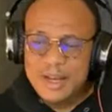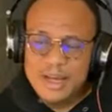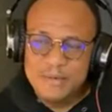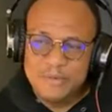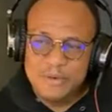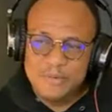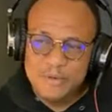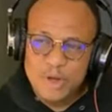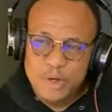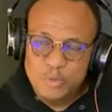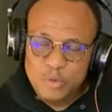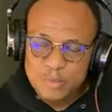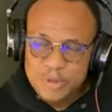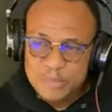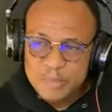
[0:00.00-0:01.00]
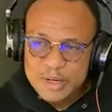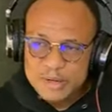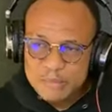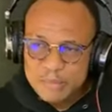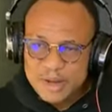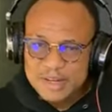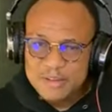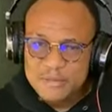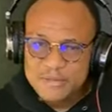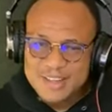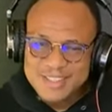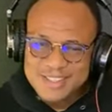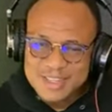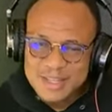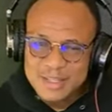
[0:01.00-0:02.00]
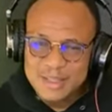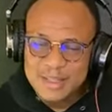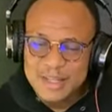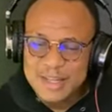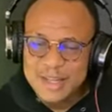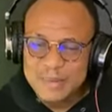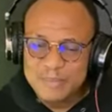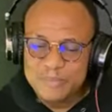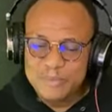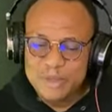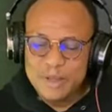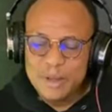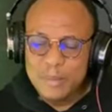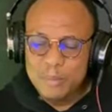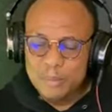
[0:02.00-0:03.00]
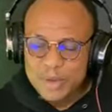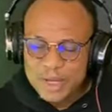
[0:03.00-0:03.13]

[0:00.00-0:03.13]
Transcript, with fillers: The life of God will be made manifest in them